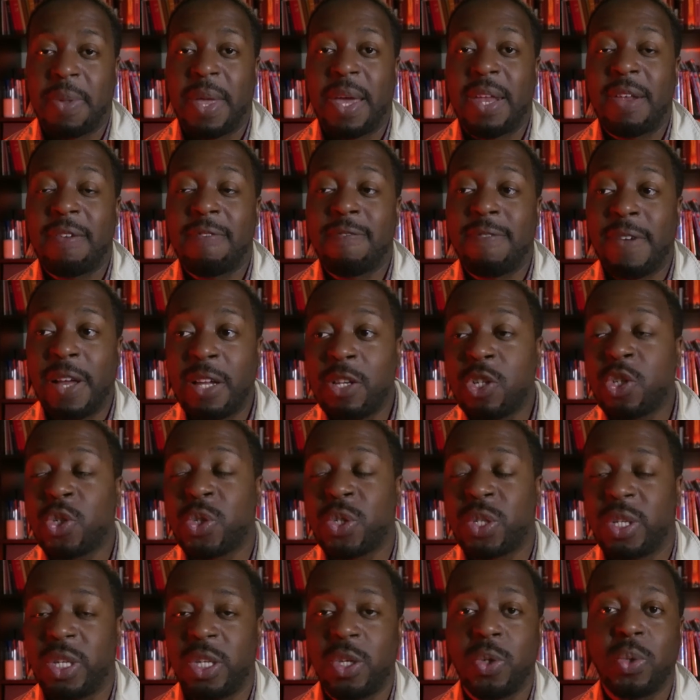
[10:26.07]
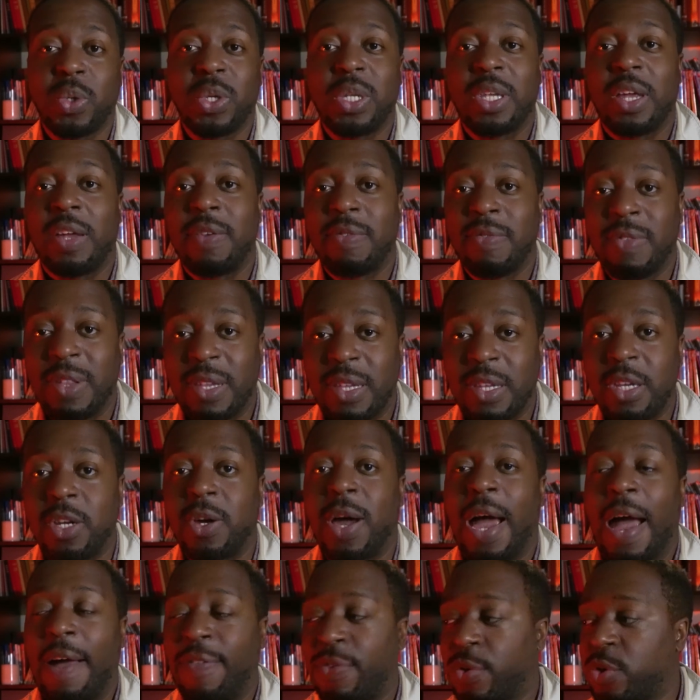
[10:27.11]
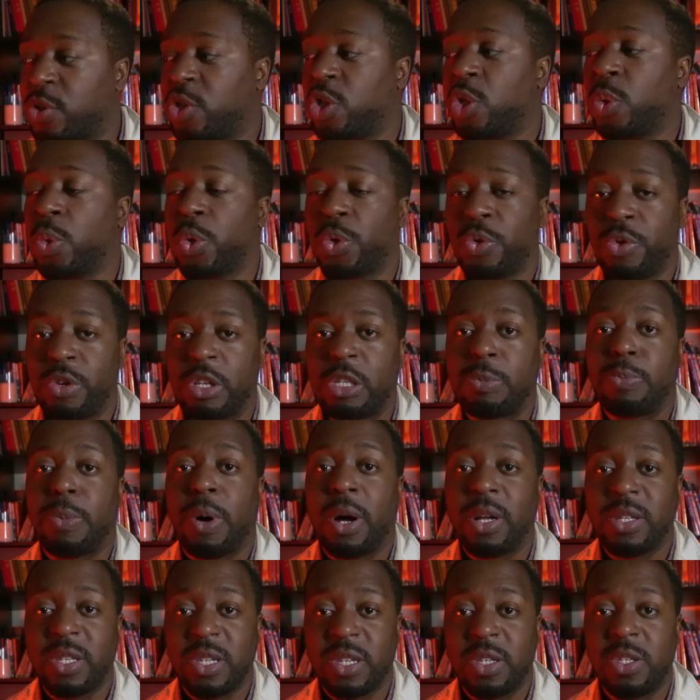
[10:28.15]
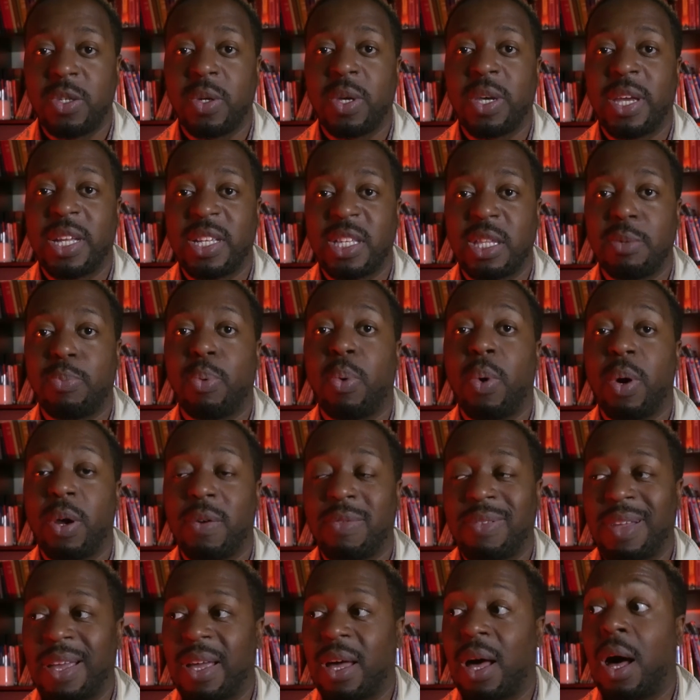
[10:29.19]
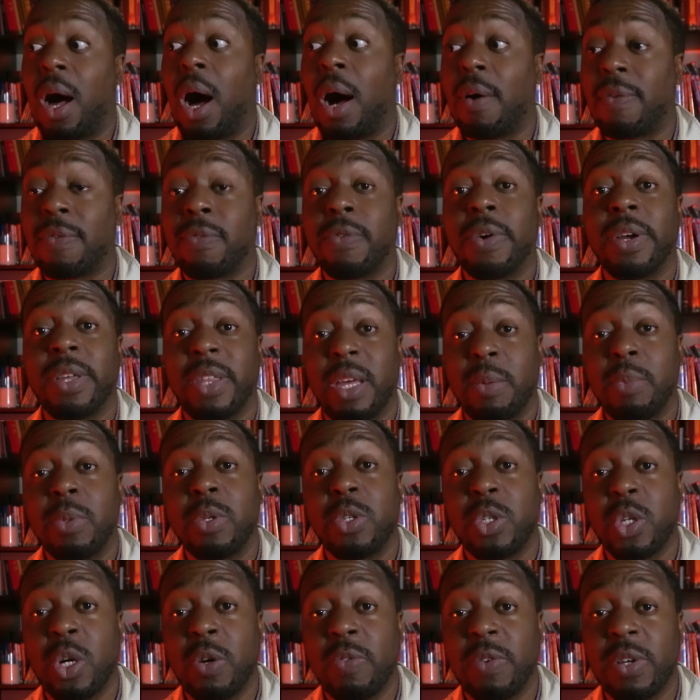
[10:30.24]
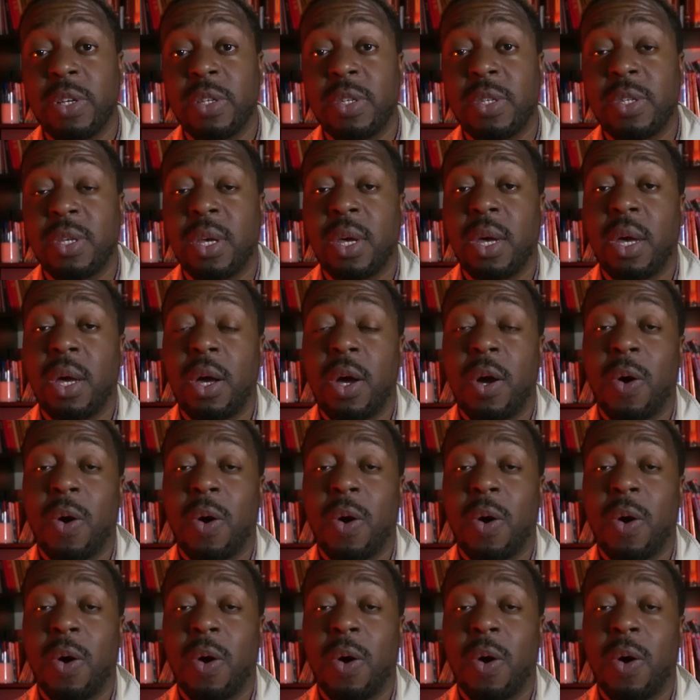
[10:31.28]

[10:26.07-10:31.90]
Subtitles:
And eventually you could, after 2 or 3 responses, you can get to the point of like offering them the service